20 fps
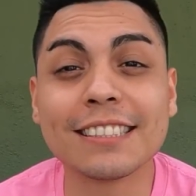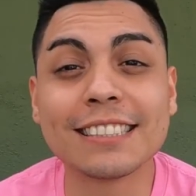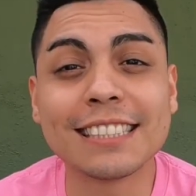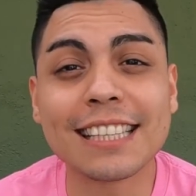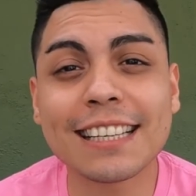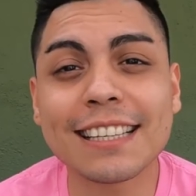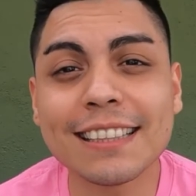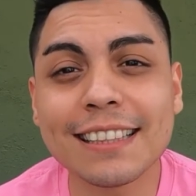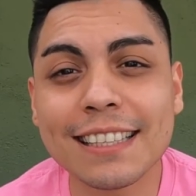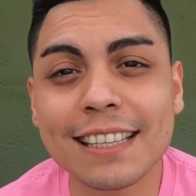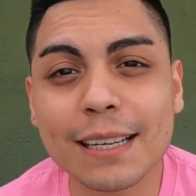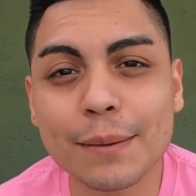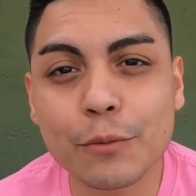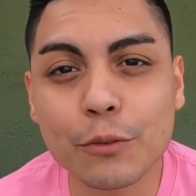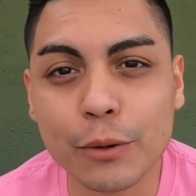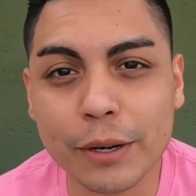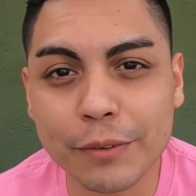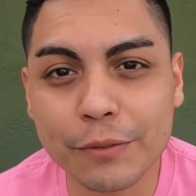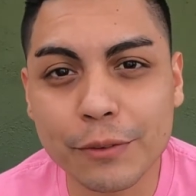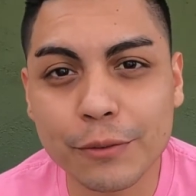The second thing I'm
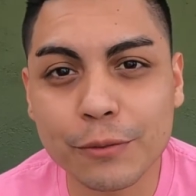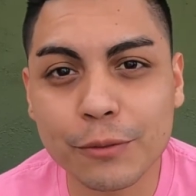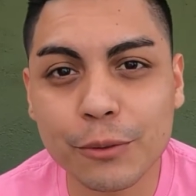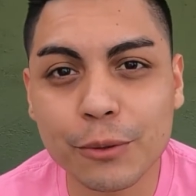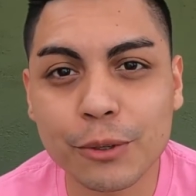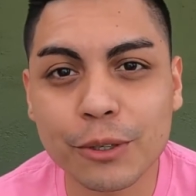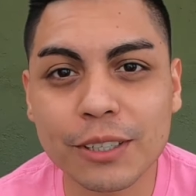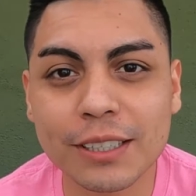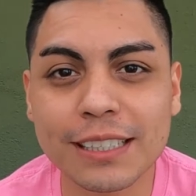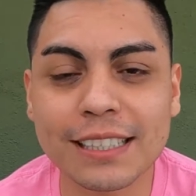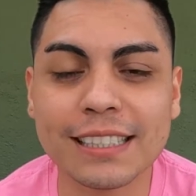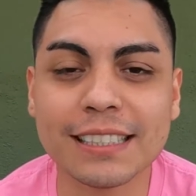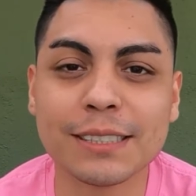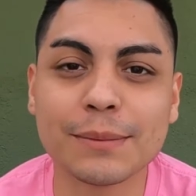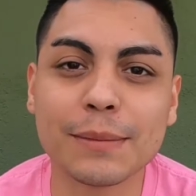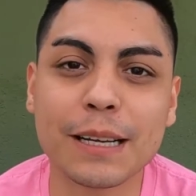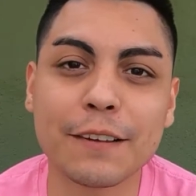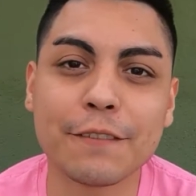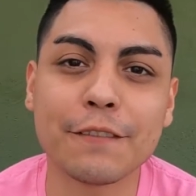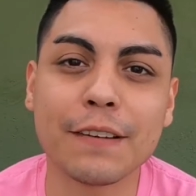grateful for
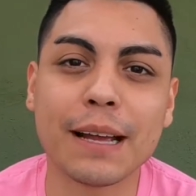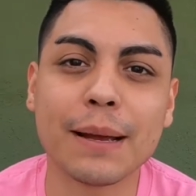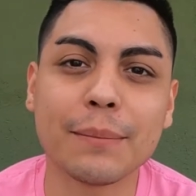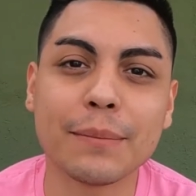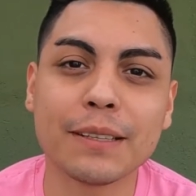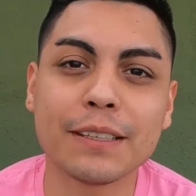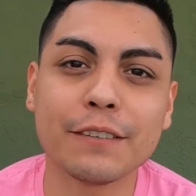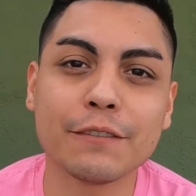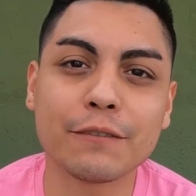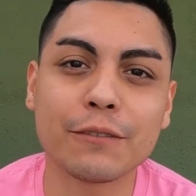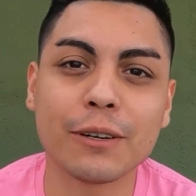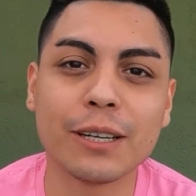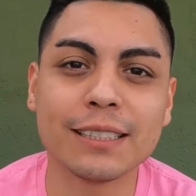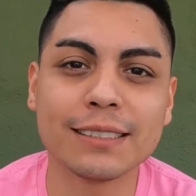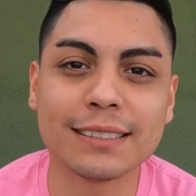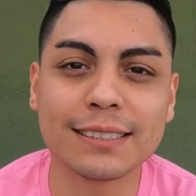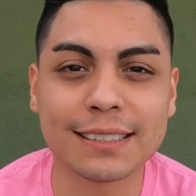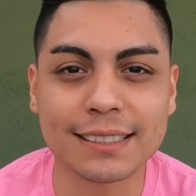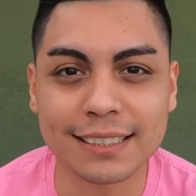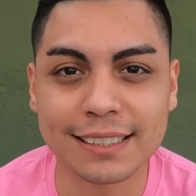is my family,
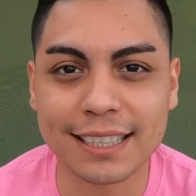friends, and